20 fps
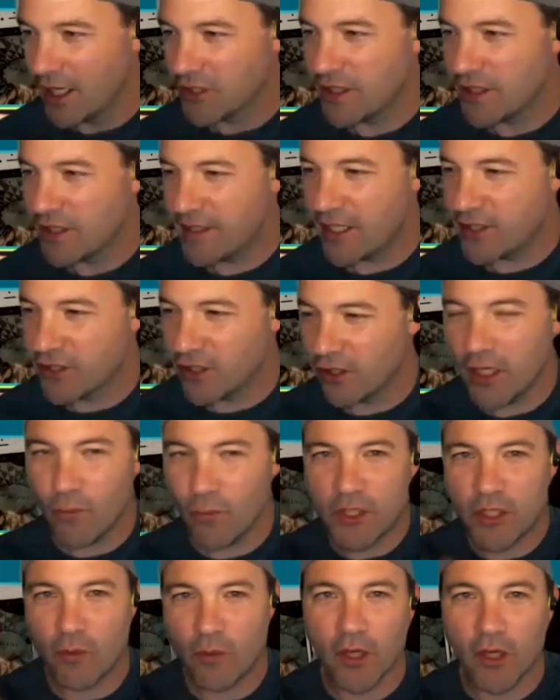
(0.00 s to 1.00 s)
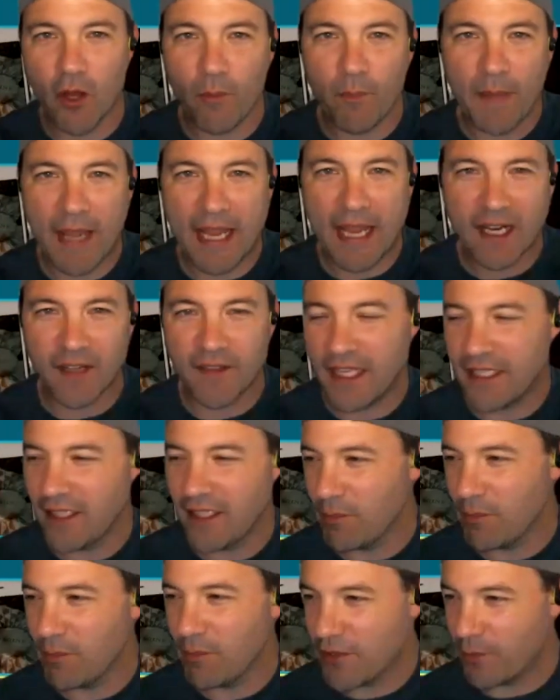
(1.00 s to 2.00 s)
She said, during when you were going back on that
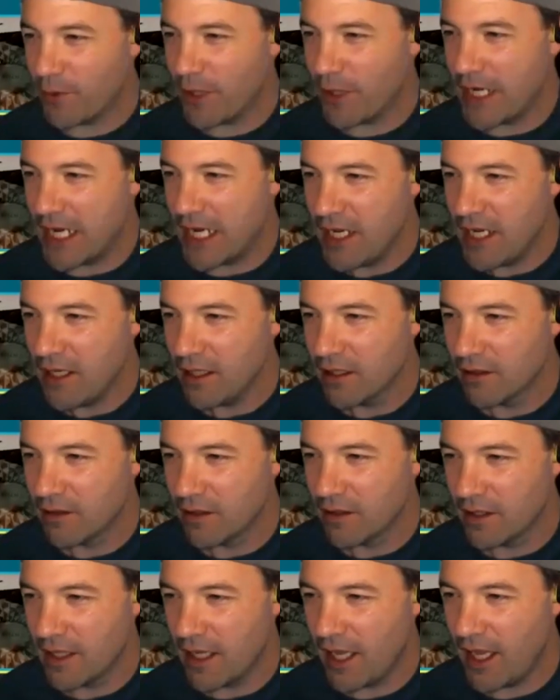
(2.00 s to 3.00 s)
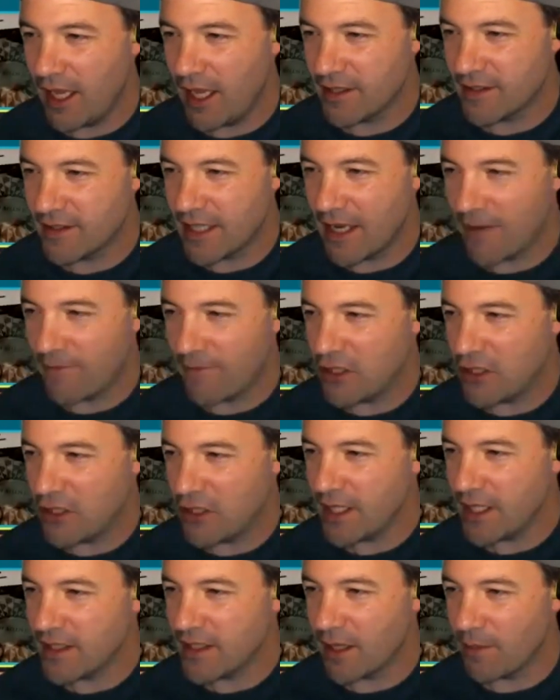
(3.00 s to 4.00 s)
number three, uh, Stefan, you
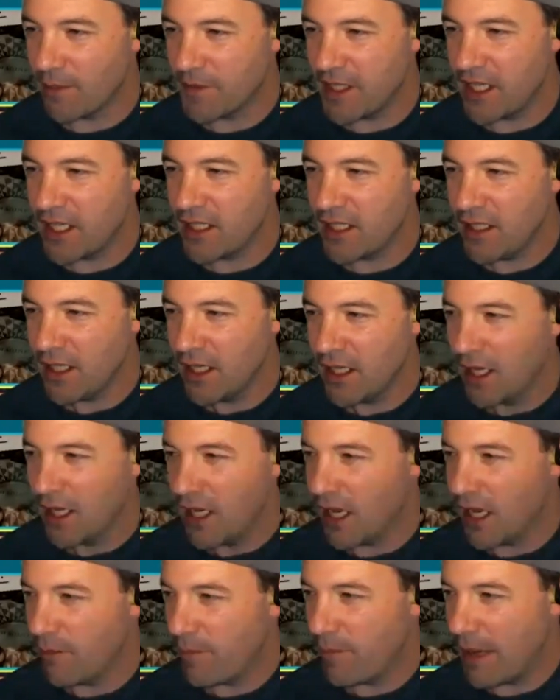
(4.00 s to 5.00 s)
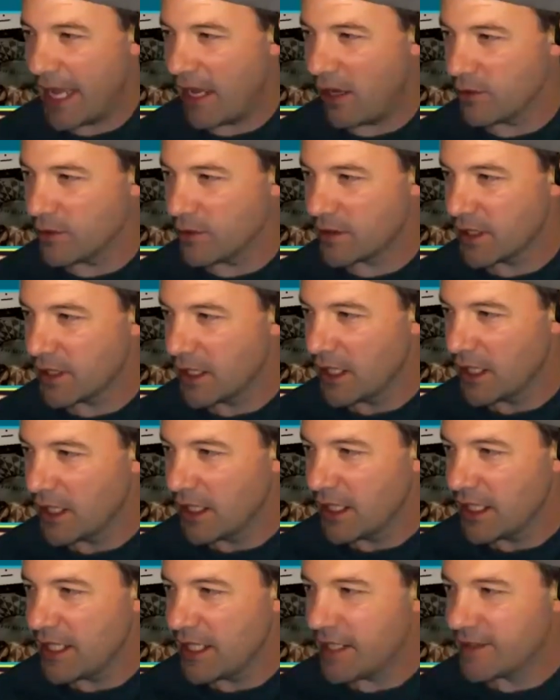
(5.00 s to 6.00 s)
said something about,
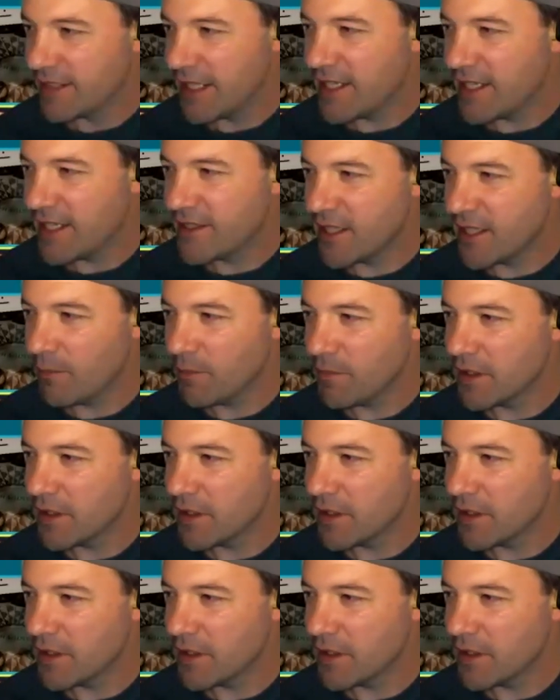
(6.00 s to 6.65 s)
he said some,